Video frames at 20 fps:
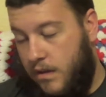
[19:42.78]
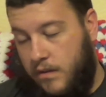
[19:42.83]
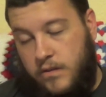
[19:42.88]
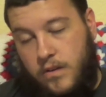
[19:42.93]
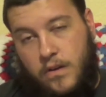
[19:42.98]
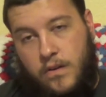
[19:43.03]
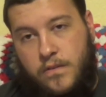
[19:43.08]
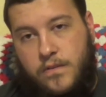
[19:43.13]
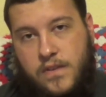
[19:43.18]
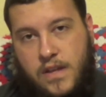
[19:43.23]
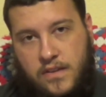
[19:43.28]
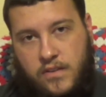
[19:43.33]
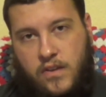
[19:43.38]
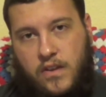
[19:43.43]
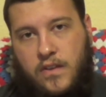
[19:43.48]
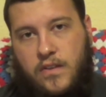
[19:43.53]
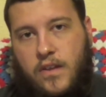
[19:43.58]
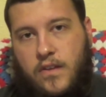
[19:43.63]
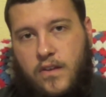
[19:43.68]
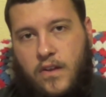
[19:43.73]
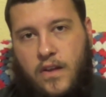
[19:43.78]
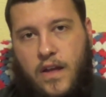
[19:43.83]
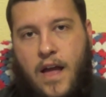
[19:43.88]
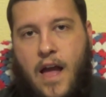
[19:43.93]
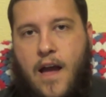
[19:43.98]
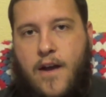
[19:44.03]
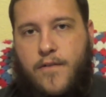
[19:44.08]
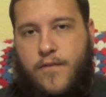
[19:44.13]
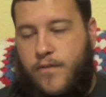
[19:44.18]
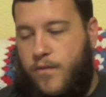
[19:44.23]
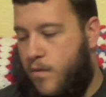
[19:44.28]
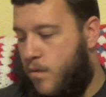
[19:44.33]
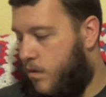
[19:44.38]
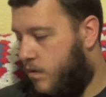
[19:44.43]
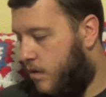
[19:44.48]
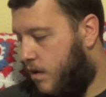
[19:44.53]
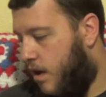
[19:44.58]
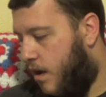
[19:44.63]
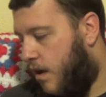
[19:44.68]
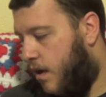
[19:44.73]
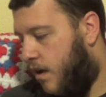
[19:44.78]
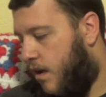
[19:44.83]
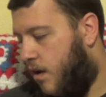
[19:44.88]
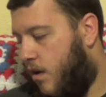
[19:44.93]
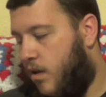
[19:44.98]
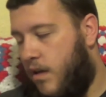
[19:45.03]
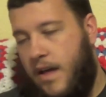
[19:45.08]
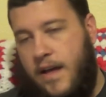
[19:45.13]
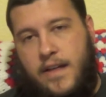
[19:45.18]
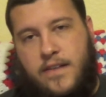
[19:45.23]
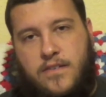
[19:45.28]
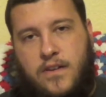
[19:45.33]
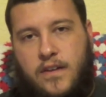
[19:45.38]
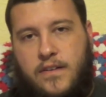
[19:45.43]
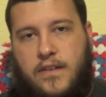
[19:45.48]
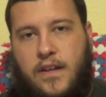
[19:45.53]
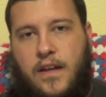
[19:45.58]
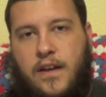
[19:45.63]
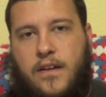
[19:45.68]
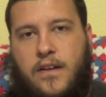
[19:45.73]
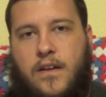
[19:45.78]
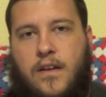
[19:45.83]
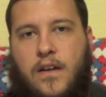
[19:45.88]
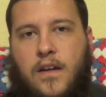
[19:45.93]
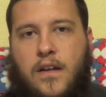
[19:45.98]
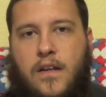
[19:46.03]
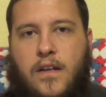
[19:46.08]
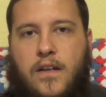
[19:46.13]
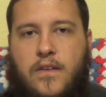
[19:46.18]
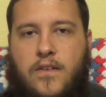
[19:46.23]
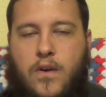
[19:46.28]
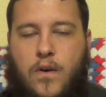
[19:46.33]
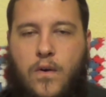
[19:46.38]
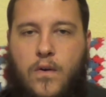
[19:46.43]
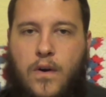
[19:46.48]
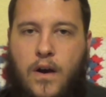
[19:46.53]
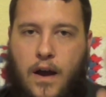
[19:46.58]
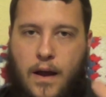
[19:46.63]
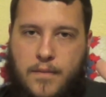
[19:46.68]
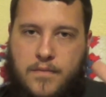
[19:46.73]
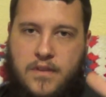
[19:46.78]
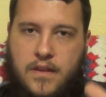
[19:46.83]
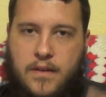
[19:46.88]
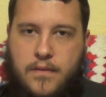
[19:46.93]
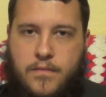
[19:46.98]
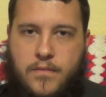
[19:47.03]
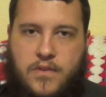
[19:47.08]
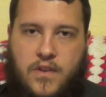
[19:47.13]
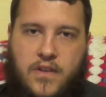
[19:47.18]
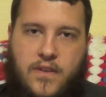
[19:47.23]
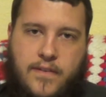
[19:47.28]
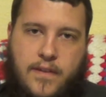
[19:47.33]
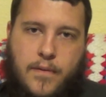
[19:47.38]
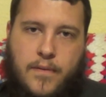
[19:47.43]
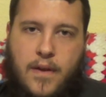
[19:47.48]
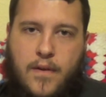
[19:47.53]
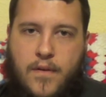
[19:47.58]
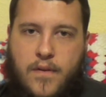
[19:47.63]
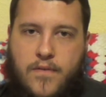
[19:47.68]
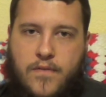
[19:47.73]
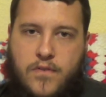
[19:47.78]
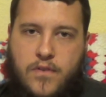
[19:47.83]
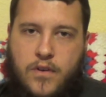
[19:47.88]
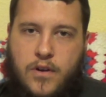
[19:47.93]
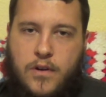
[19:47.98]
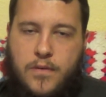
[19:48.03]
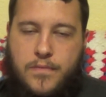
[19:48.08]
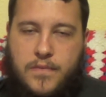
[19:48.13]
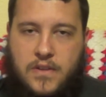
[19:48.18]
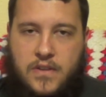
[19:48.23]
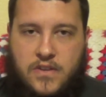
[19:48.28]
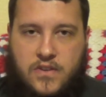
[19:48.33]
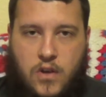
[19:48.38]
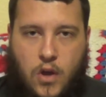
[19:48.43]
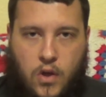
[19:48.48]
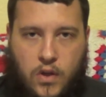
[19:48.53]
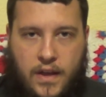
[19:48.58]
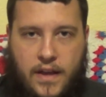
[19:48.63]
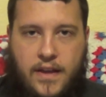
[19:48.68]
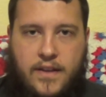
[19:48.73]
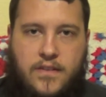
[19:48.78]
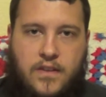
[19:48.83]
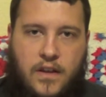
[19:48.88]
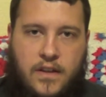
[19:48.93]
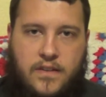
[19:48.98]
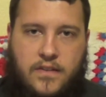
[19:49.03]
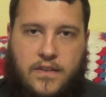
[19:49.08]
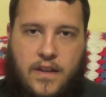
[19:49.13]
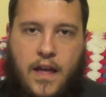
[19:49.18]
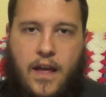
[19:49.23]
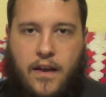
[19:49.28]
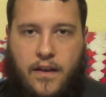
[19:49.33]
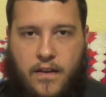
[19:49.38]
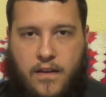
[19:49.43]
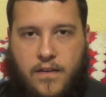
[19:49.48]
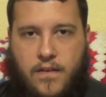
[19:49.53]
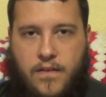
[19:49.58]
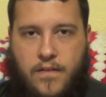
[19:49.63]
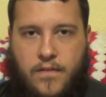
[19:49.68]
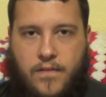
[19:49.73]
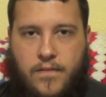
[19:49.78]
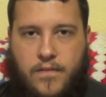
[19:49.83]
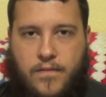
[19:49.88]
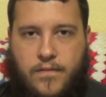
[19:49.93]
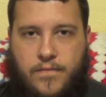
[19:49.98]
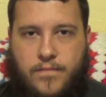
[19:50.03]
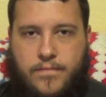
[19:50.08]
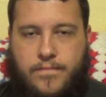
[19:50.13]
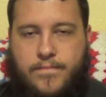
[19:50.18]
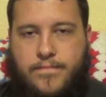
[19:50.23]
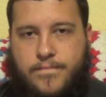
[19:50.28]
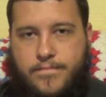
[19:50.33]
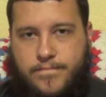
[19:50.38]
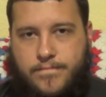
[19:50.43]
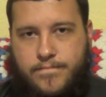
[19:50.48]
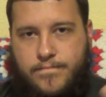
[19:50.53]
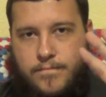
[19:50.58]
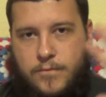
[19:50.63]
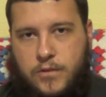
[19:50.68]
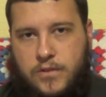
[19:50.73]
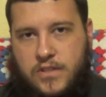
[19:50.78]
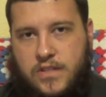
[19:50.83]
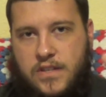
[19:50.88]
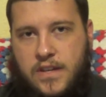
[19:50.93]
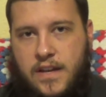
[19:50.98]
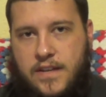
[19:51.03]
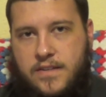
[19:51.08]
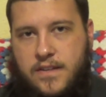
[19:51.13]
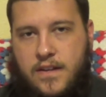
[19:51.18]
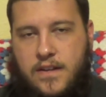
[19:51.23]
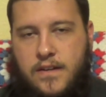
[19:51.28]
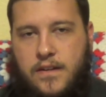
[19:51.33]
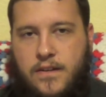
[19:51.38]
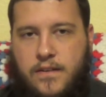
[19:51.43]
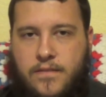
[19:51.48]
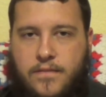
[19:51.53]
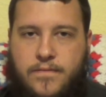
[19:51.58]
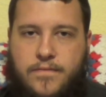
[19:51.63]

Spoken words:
So that's it. That's all I have for All Hands on Deck. So I'm Tim with the Geeked Up Gaming Review Group. This is All Hands on Deck. See you guys later.